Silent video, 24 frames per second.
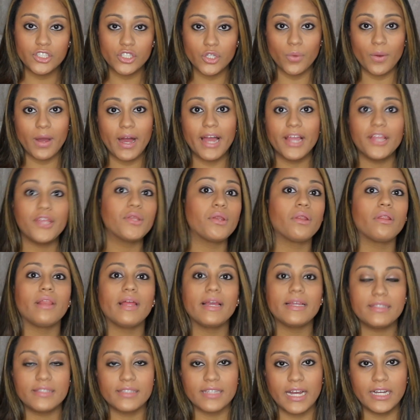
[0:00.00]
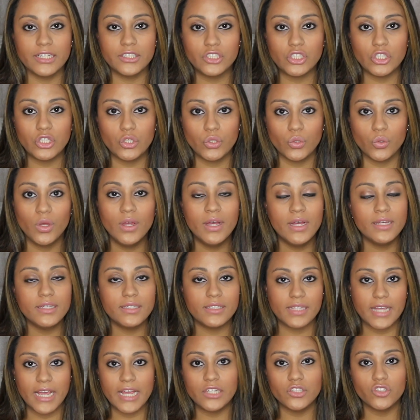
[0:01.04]
so I utilize that to
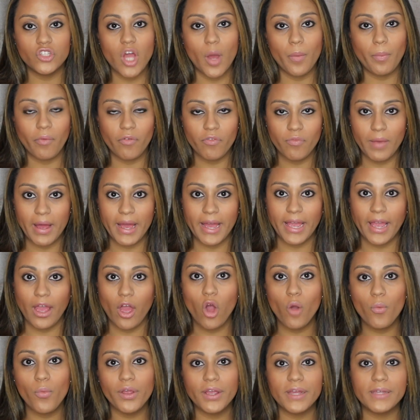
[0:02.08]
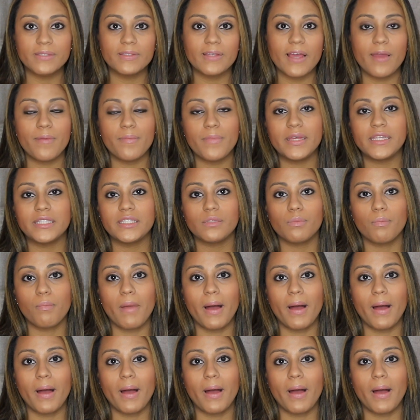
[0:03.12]
stay on top of my homework assignments,